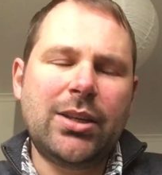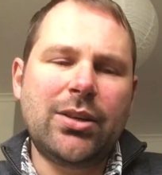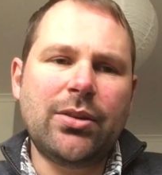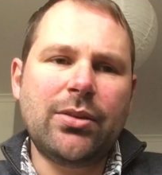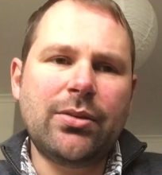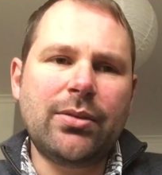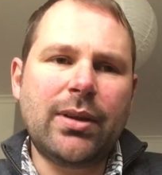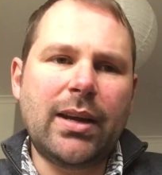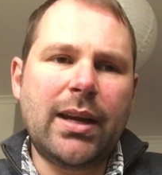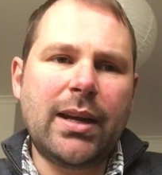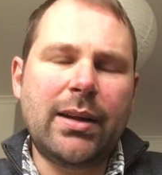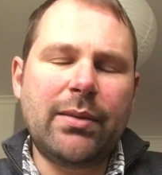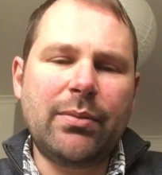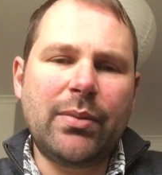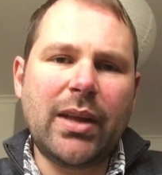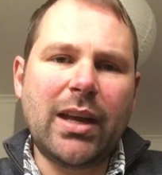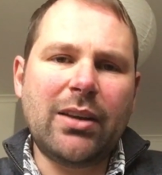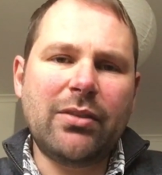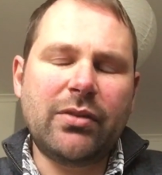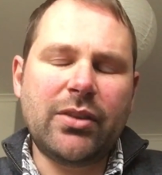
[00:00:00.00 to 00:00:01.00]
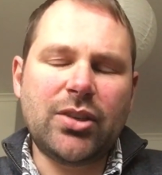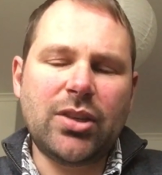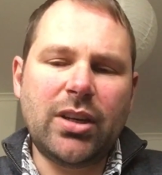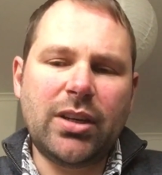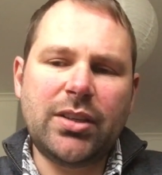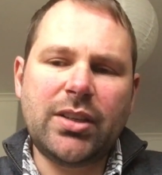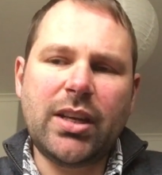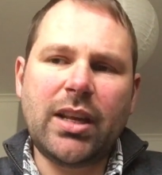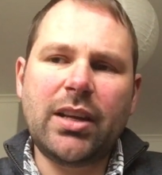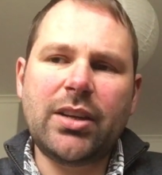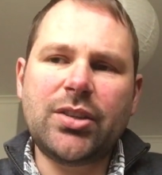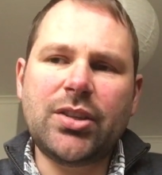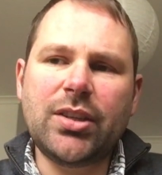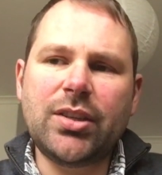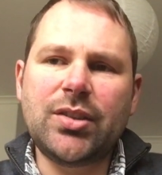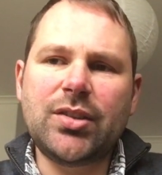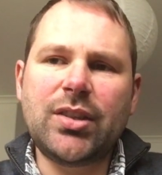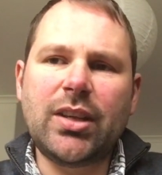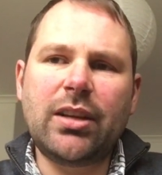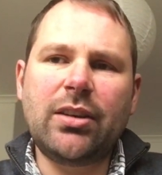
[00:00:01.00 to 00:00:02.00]
artificial
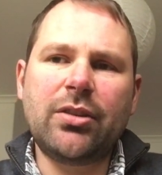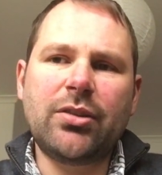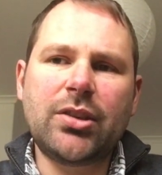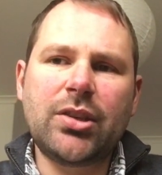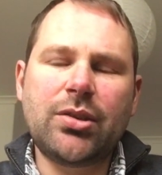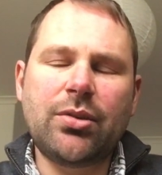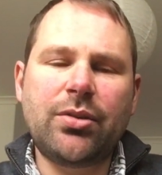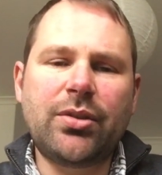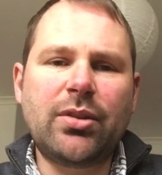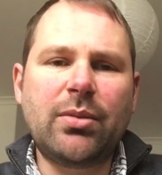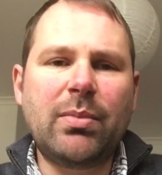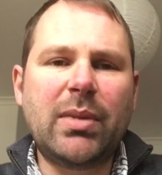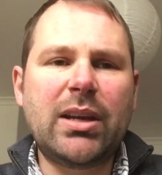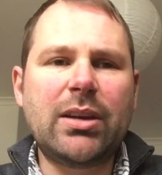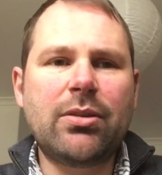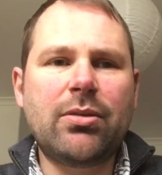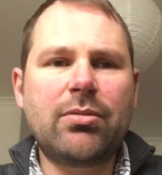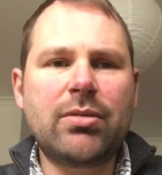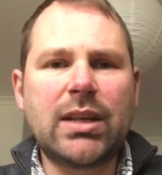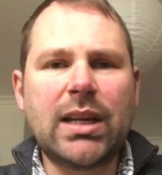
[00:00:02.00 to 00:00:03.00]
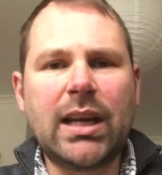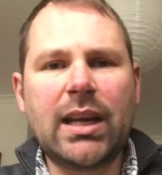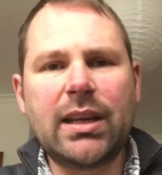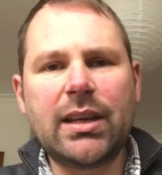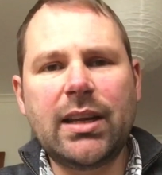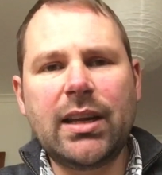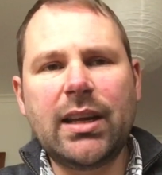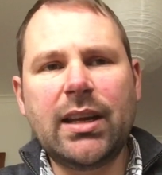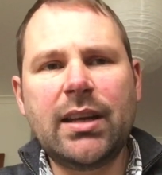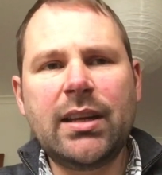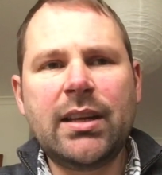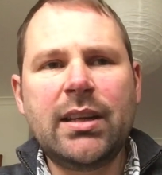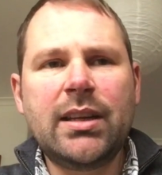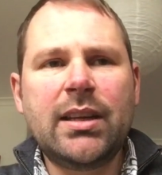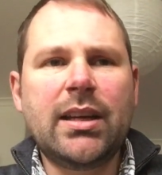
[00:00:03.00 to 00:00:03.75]
intelligence that looks through your medical data,